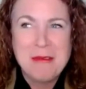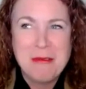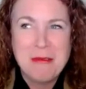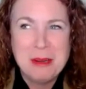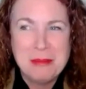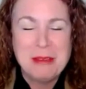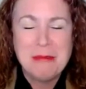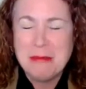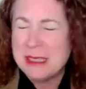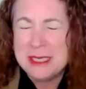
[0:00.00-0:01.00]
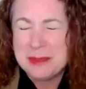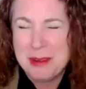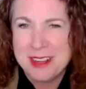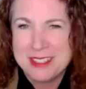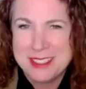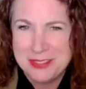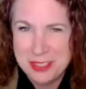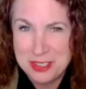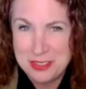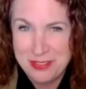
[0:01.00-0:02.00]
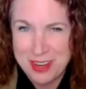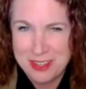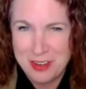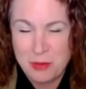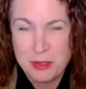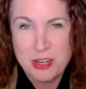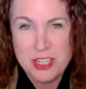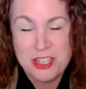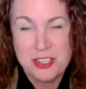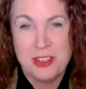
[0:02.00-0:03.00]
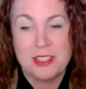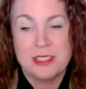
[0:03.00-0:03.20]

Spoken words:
would be really surprised if you didn't find an arbitration clause.